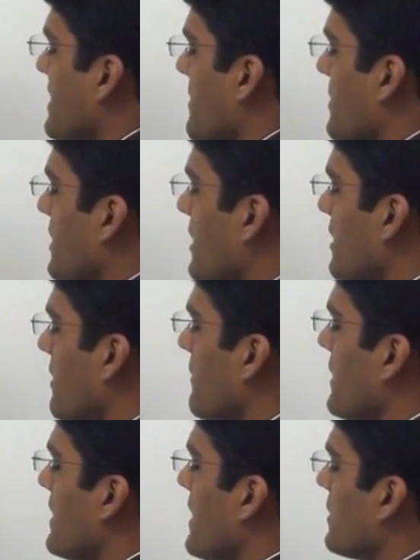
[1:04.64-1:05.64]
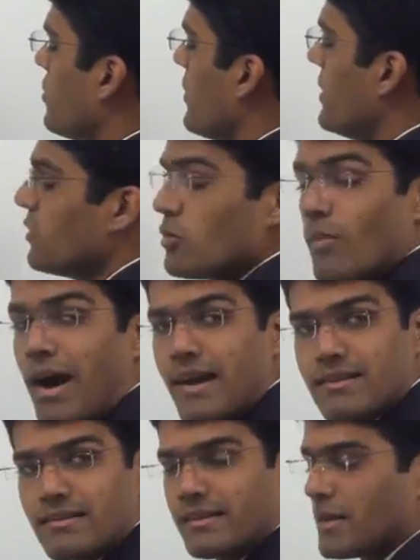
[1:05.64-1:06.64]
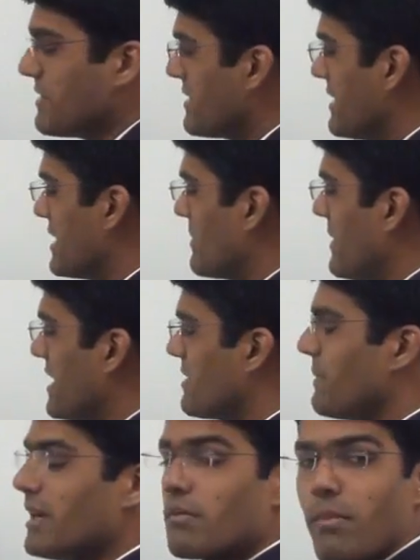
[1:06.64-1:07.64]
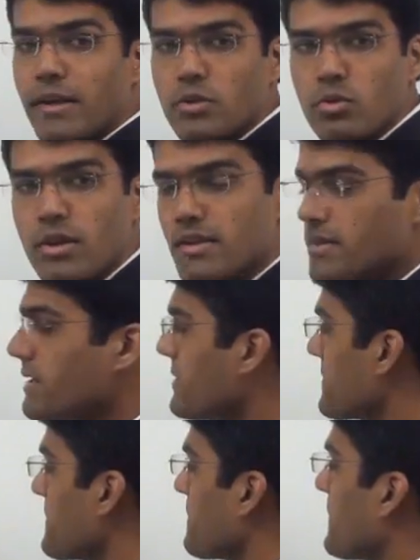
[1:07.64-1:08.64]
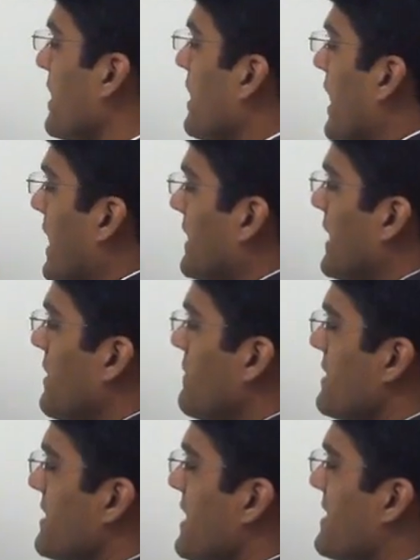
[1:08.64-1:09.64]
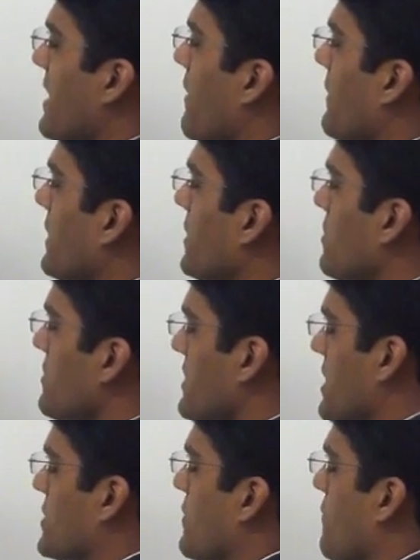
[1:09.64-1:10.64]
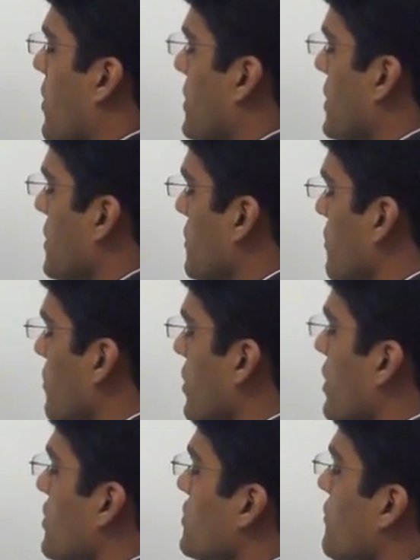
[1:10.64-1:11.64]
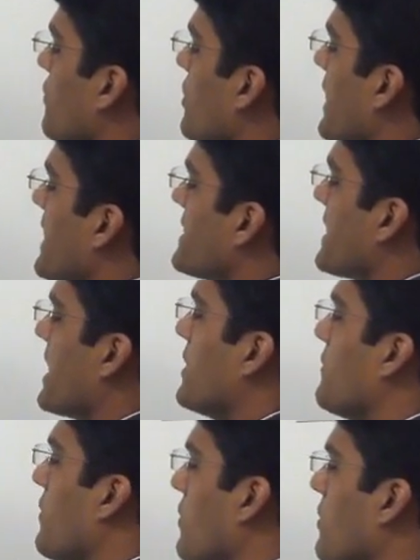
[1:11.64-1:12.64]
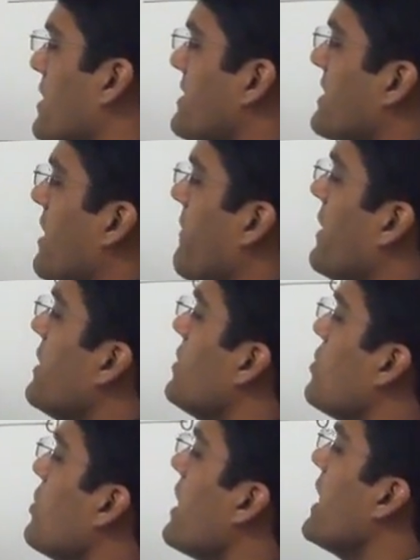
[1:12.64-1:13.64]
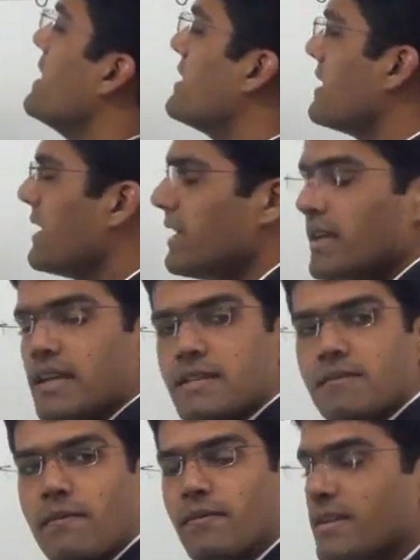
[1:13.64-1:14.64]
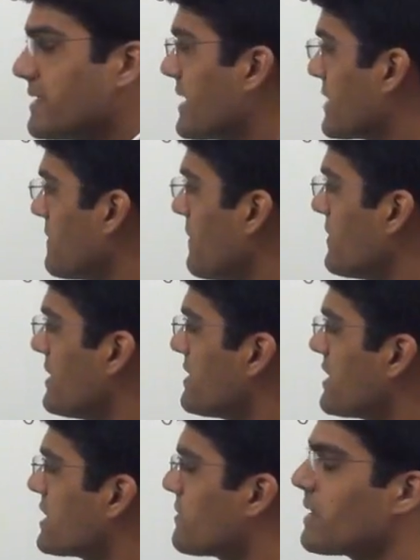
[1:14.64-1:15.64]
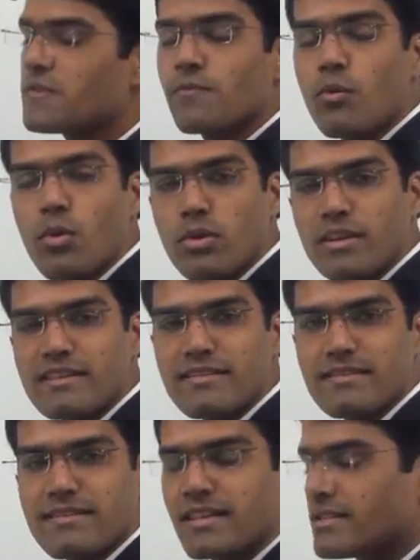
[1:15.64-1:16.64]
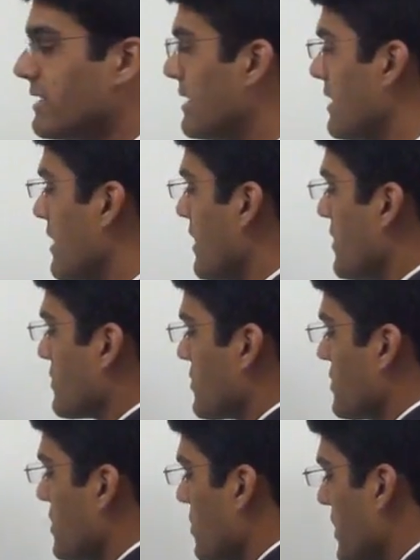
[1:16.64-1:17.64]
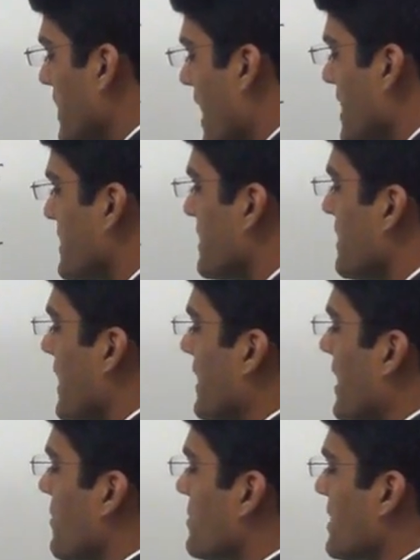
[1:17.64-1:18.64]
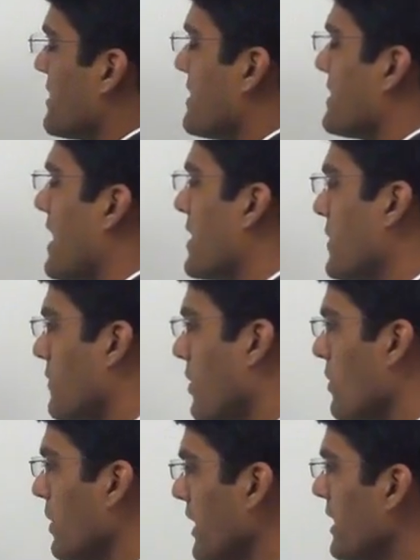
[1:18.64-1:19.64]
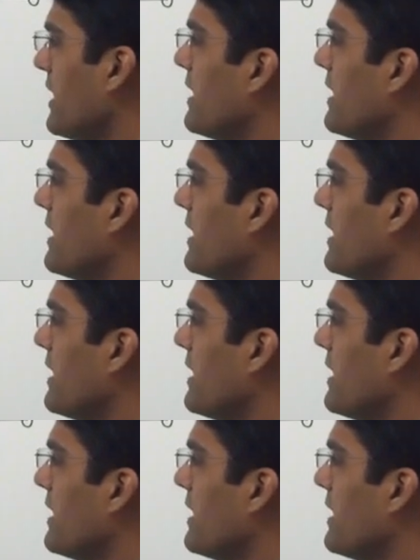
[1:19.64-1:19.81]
step here, we take 2 into marks, that means displacement by 2 digits. And then we say 7 into 6, 42, so 4 gets carried forward. 7 into 8 is 56, 56 plus 4 is 60, so 0 in the answer and now 6 is carried forward.